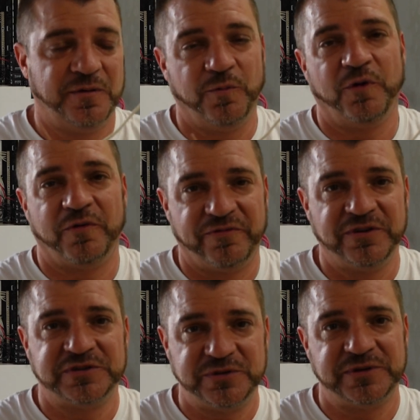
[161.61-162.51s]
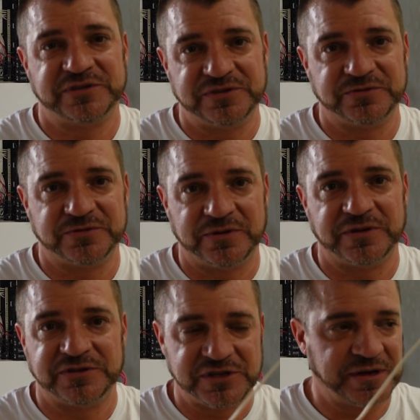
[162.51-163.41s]
we'll refer to it as neutral
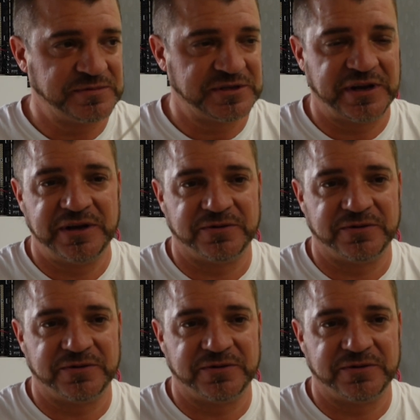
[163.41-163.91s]
on the job site